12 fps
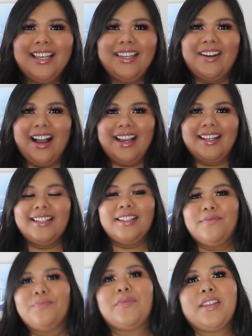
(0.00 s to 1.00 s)
You
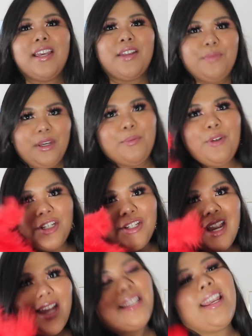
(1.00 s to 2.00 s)
guys, can we
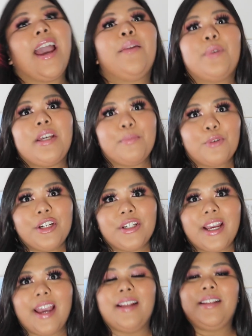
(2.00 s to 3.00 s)
appreciate? Can we
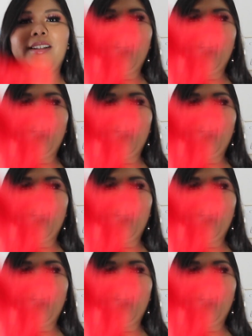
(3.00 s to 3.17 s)
appreciate?